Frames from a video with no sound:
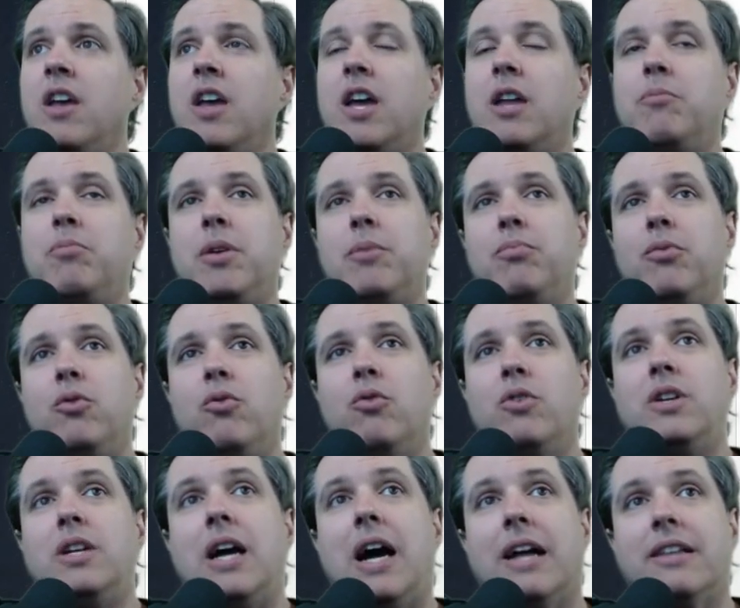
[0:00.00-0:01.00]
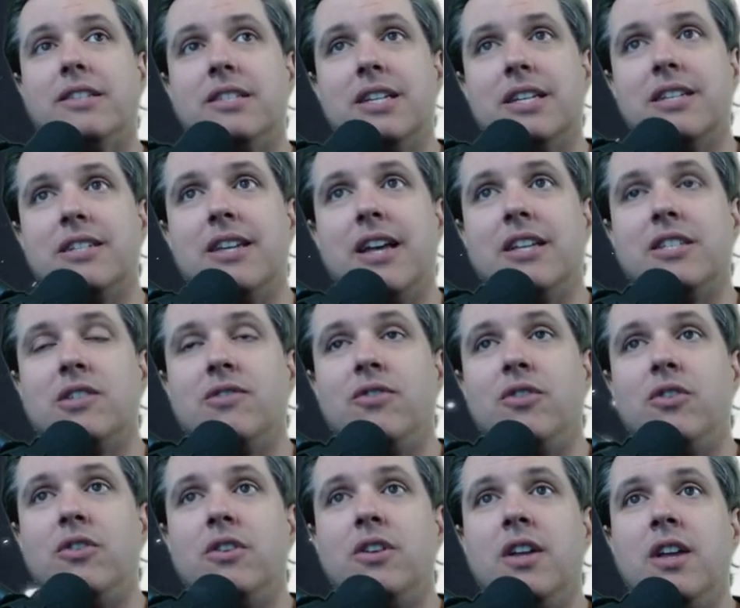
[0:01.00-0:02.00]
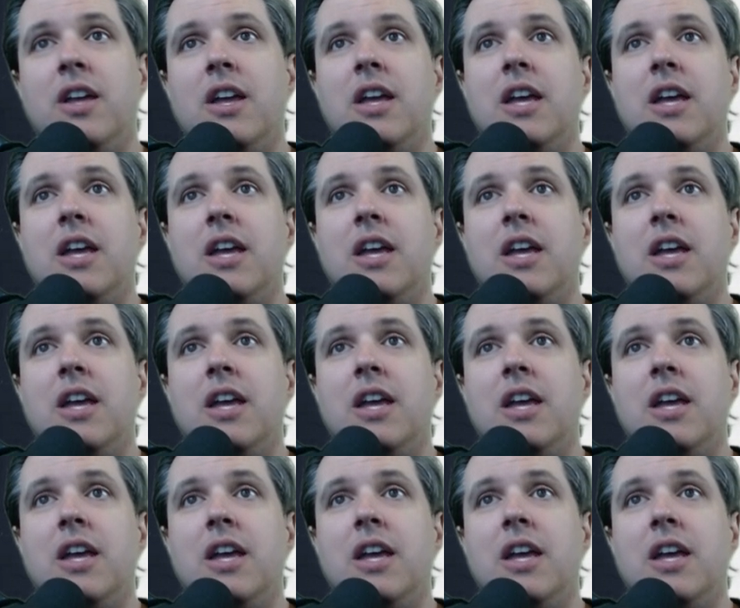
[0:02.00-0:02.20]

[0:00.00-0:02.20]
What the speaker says: and people who are not successful